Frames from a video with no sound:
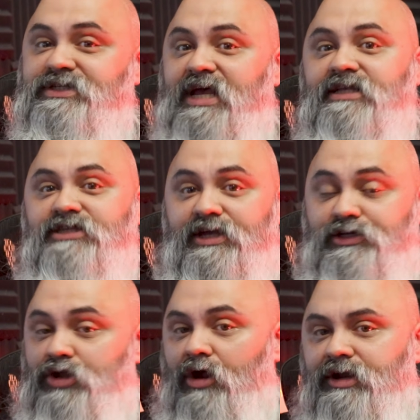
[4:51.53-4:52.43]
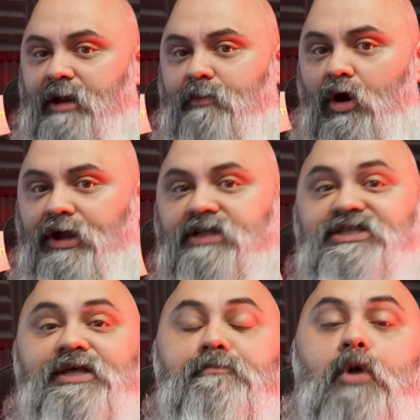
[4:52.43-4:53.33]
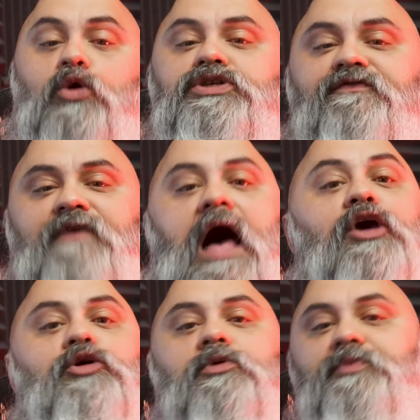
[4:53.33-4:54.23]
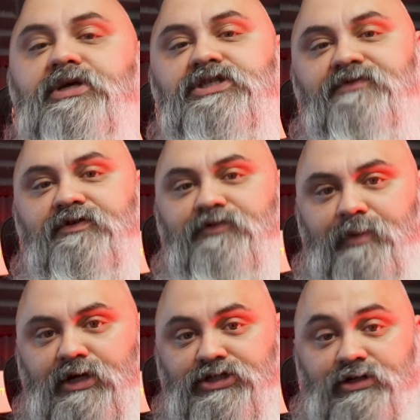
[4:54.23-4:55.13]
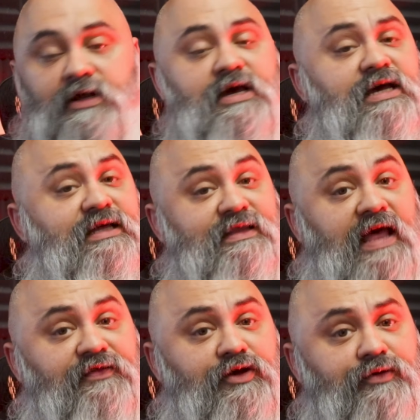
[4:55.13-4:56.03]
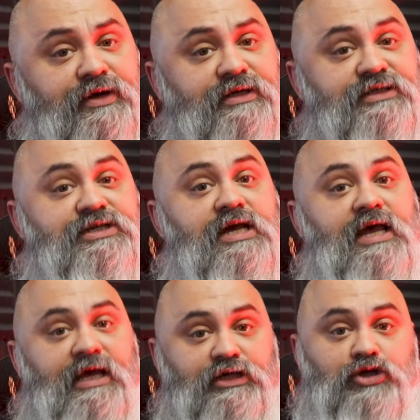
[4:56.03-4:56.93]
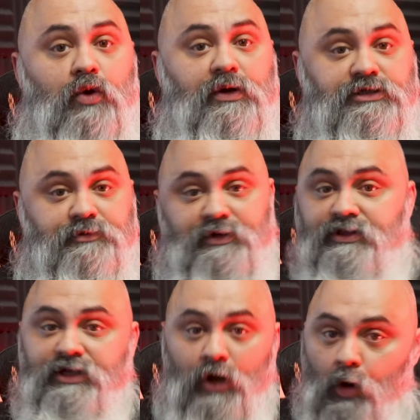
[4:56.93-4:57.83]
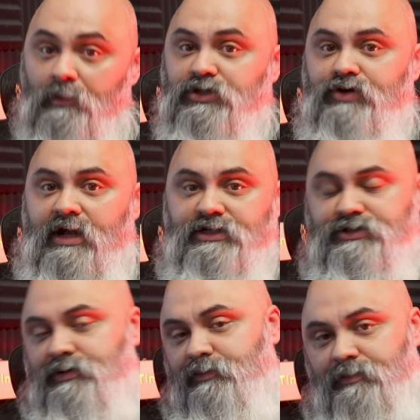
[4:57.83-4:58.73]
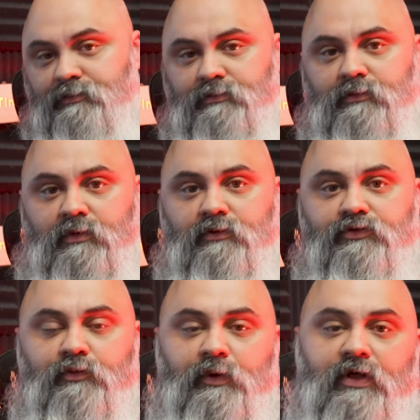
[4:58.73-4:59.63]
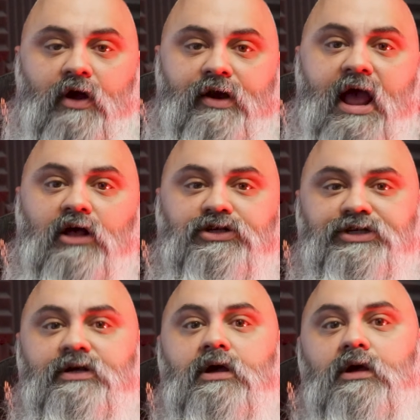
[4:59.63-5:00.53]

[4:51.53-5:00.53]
sites like darknet markets, the most valuable piece of information that there is going to be the home address. with our analogy,